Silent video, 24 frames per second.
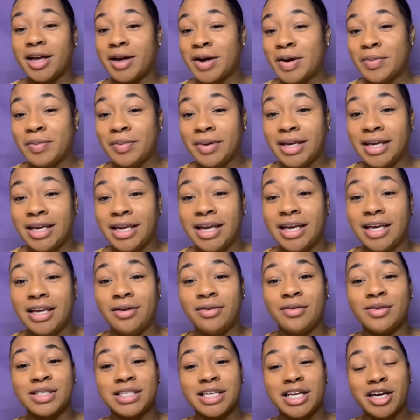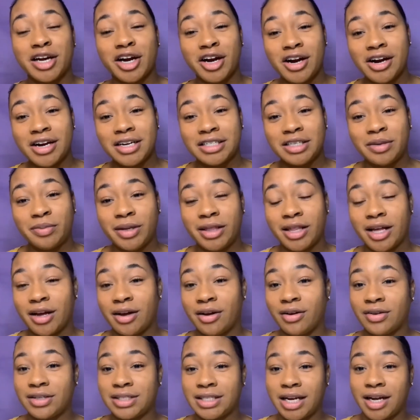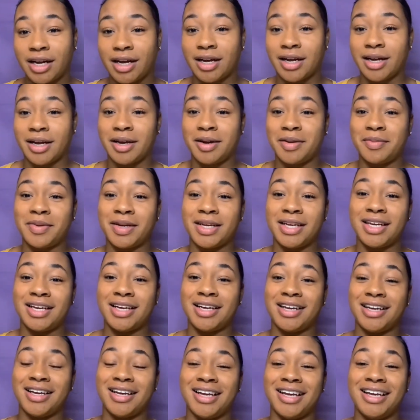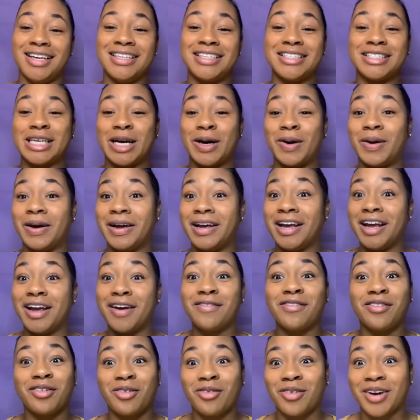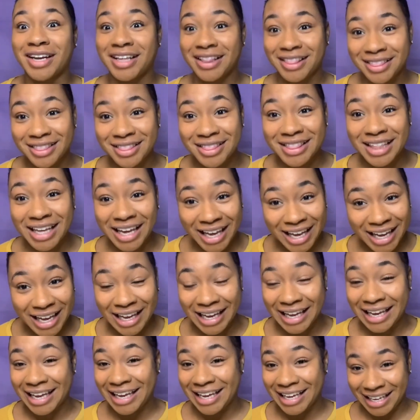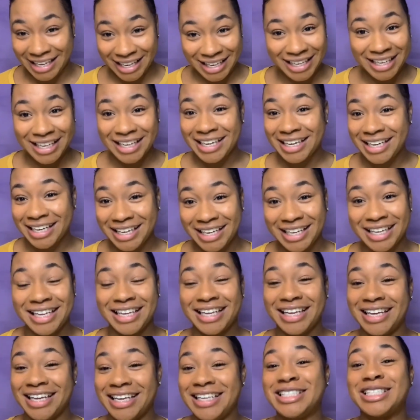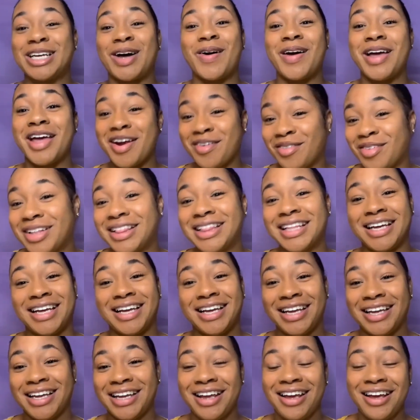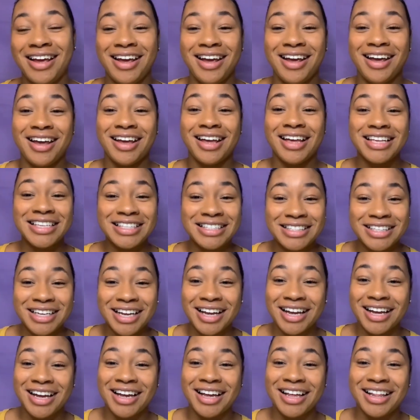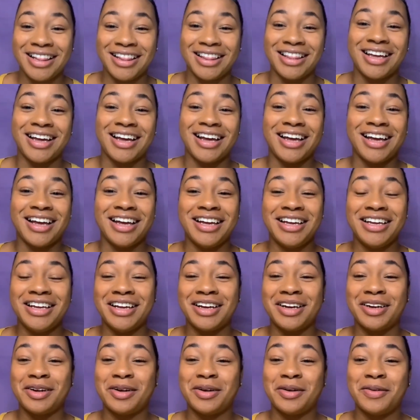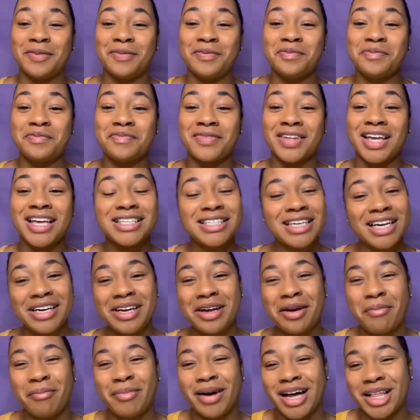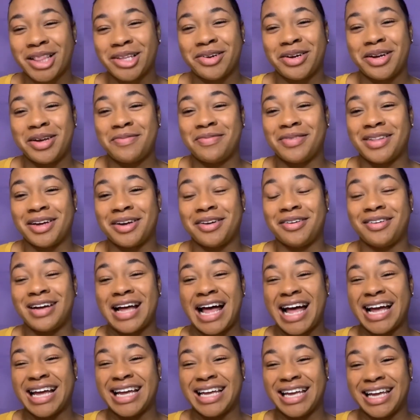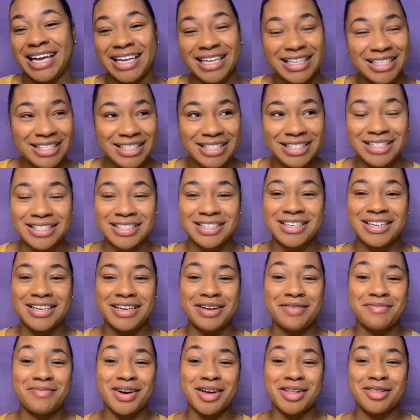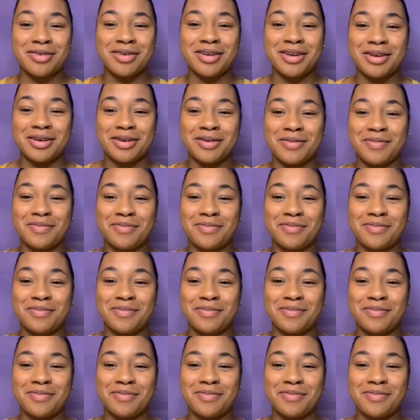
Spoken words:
me. He was encouraging me the whole time. He saw everything. He saw everything. He said that he said it didn't bother him though. I guess it didn't bother him.